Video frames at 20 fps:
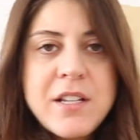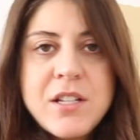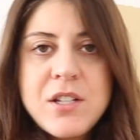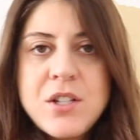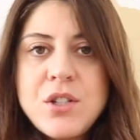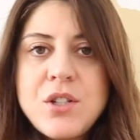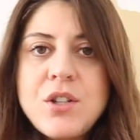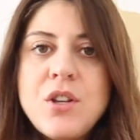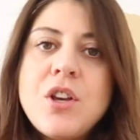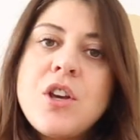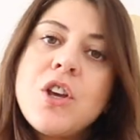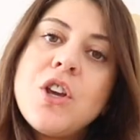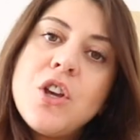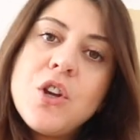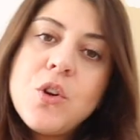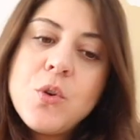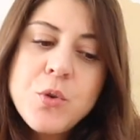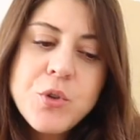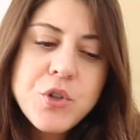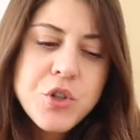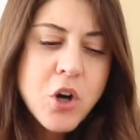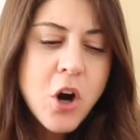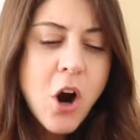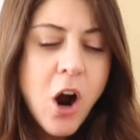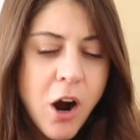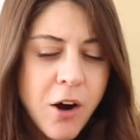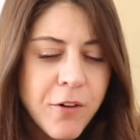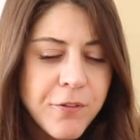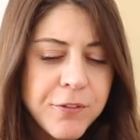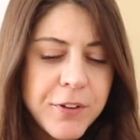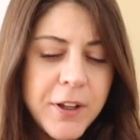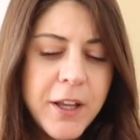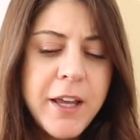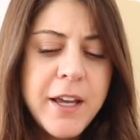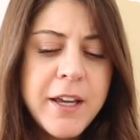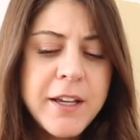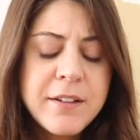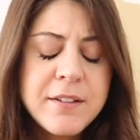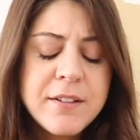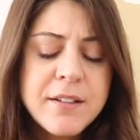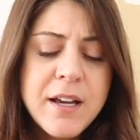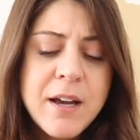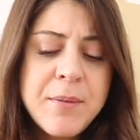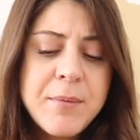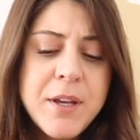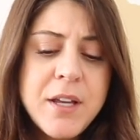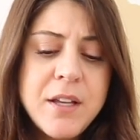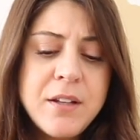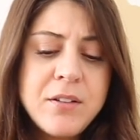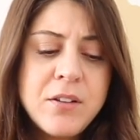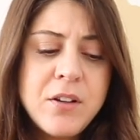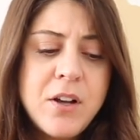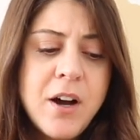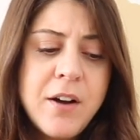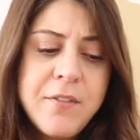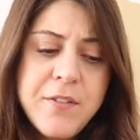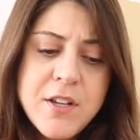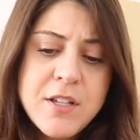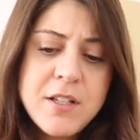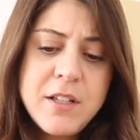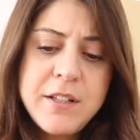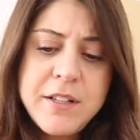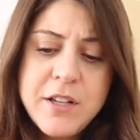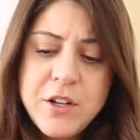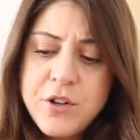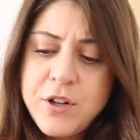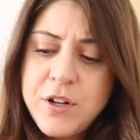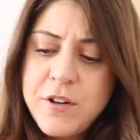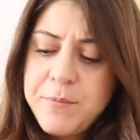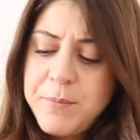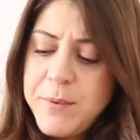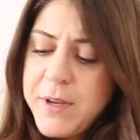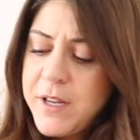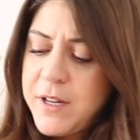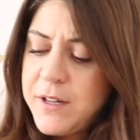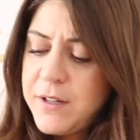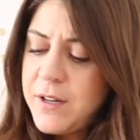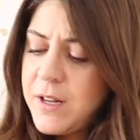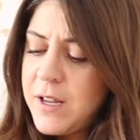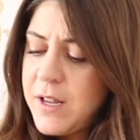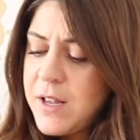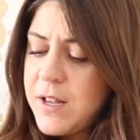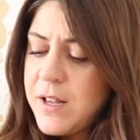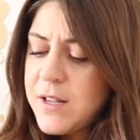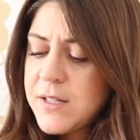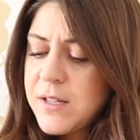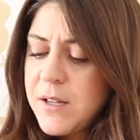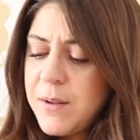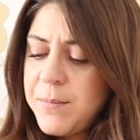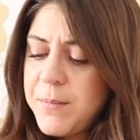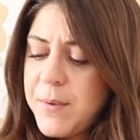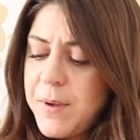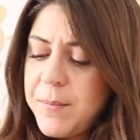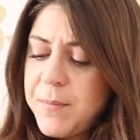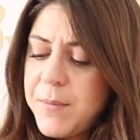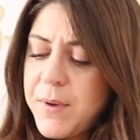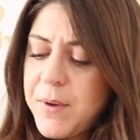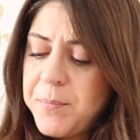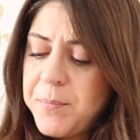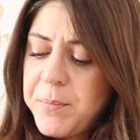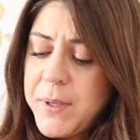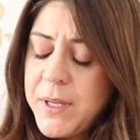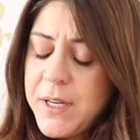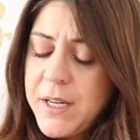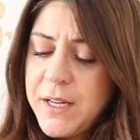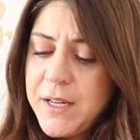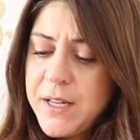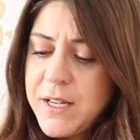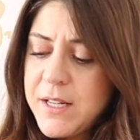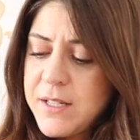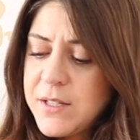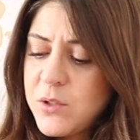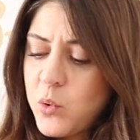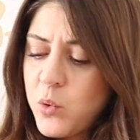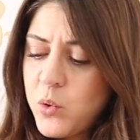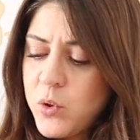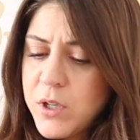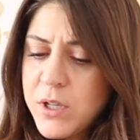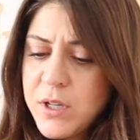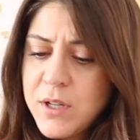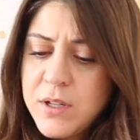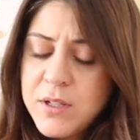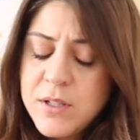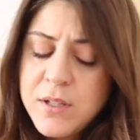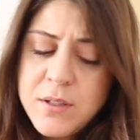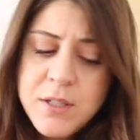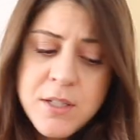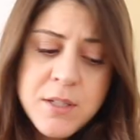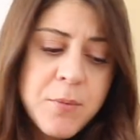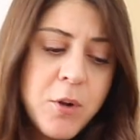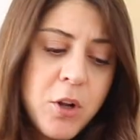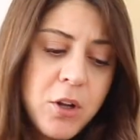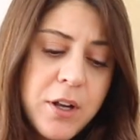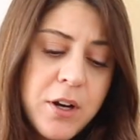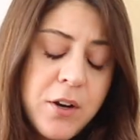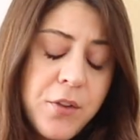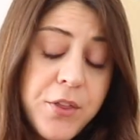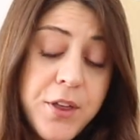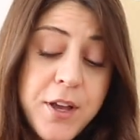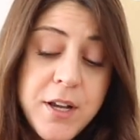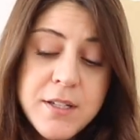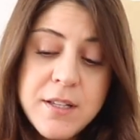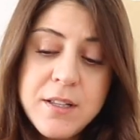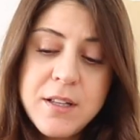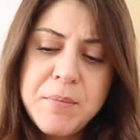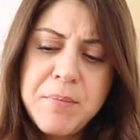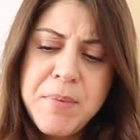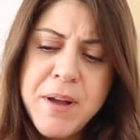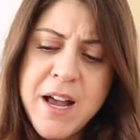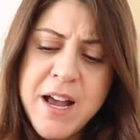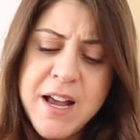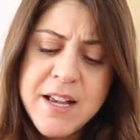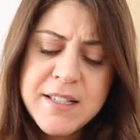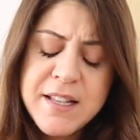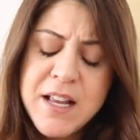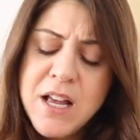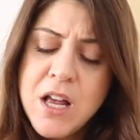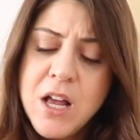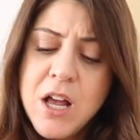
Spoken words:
this huge conflict. I mean, obviously there could have been some pettiness or small little things in the past.